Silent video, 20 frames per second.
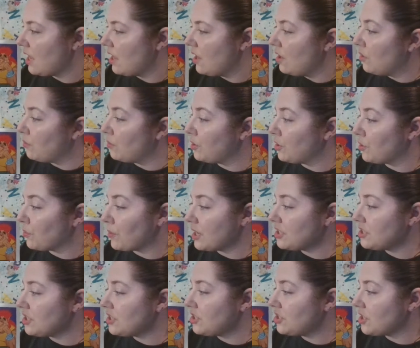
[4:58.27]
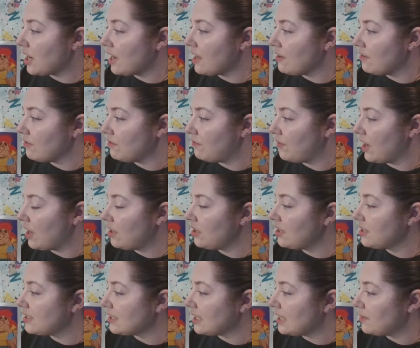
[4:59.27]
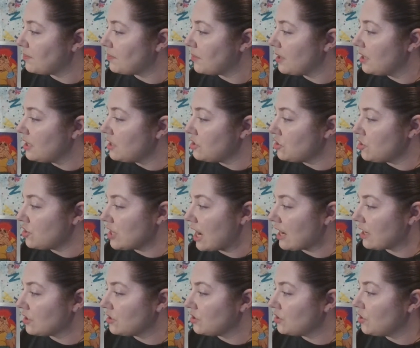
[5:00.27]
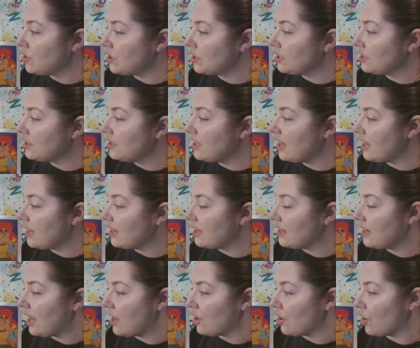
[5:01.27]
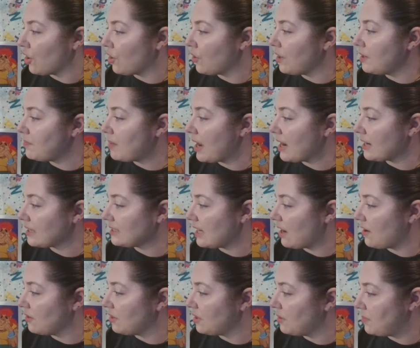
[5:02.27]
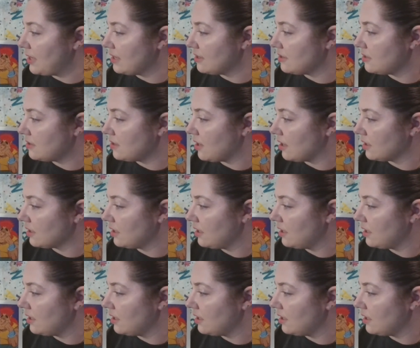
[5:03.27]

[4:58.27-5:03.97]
When the wretched giant fell asleep, Jack took the hen and hurried back down the beanstalk.